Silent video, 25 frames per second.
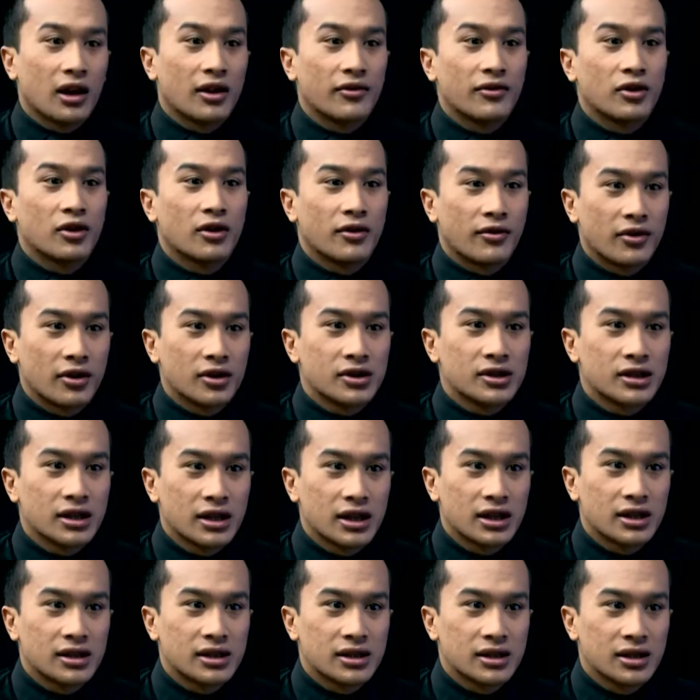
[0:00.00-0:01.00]
of
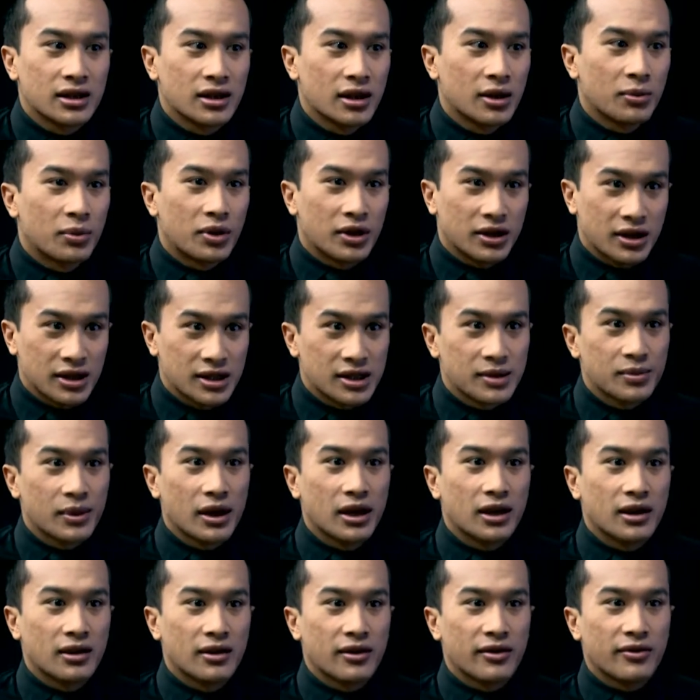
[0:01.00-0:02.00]
universities participate
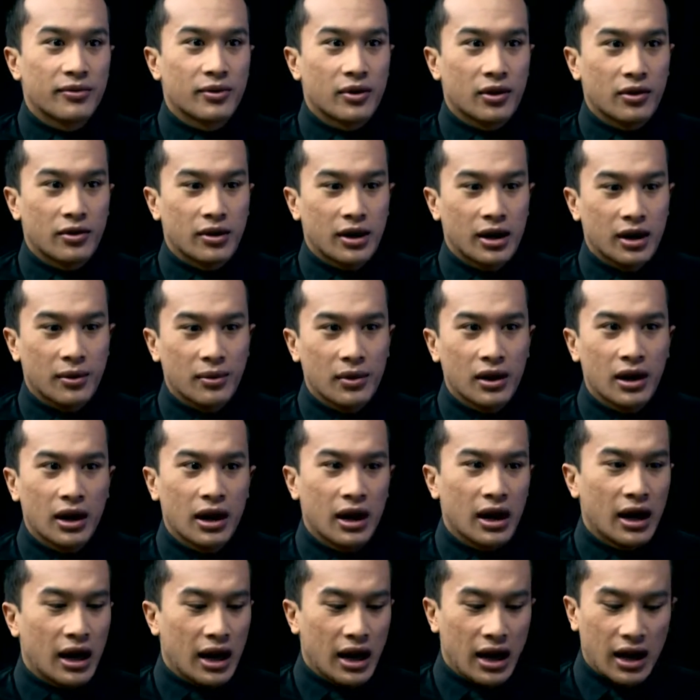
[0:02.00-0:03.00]
in this program,
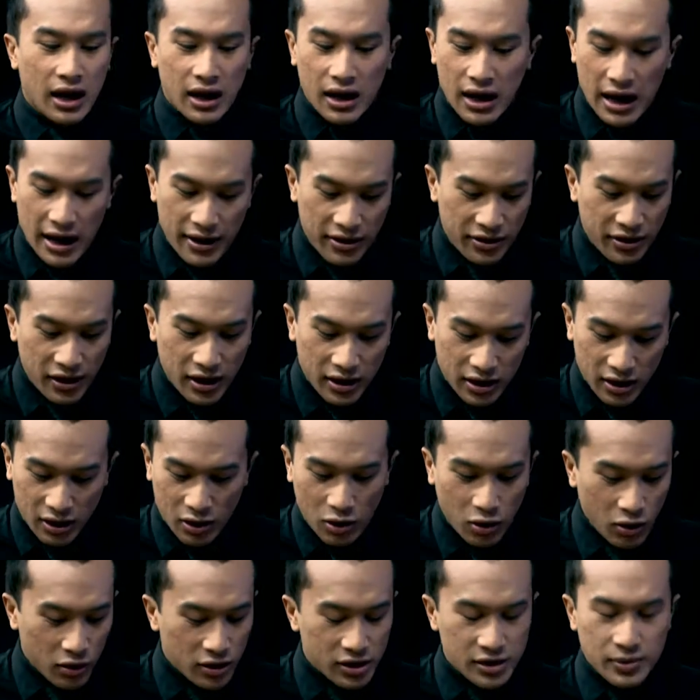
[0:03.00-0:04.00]
and I think the
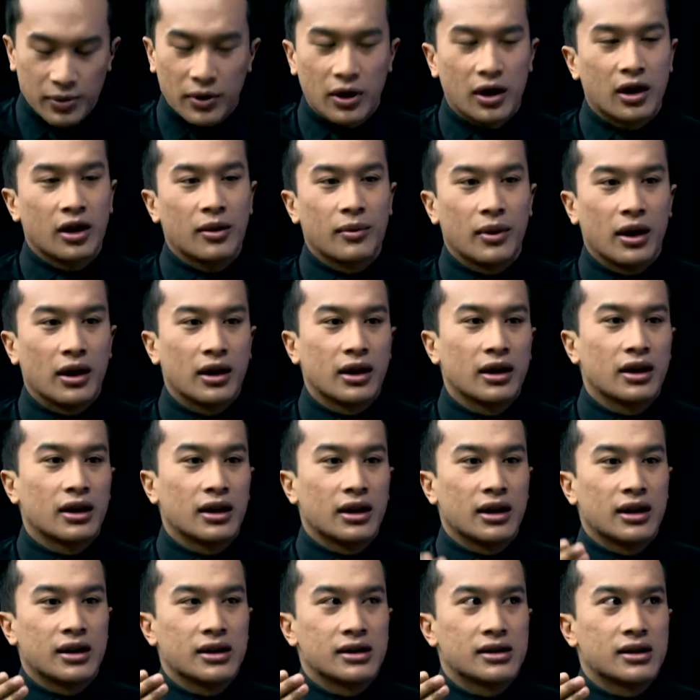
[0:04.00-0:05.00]
coolest part about it
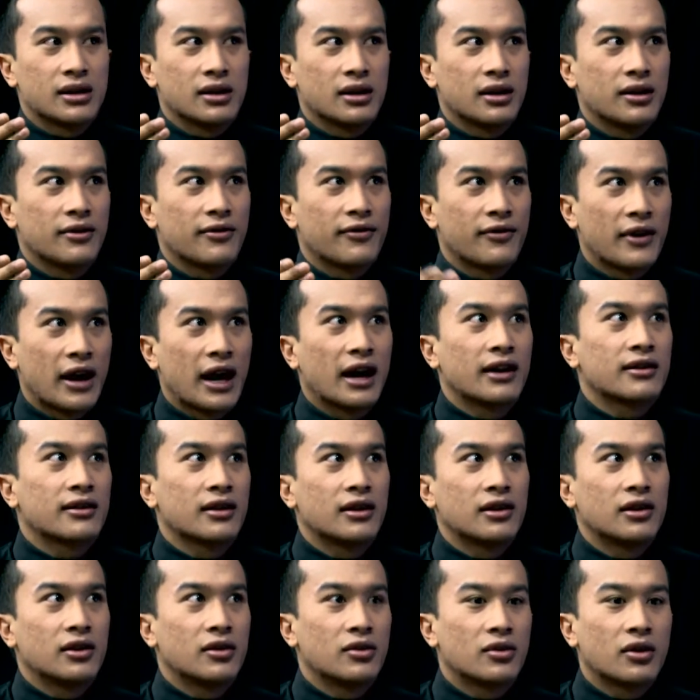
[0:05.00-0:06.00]
is the fact that
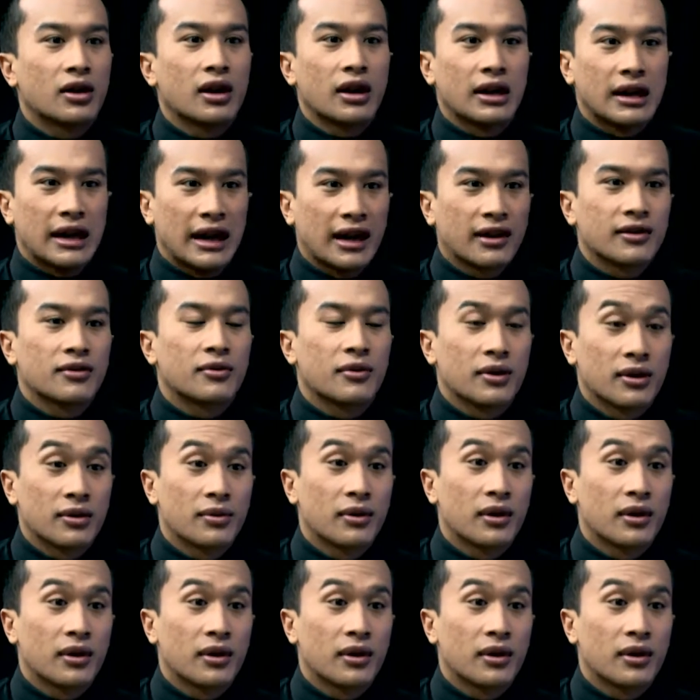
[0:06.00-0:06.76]
you connect with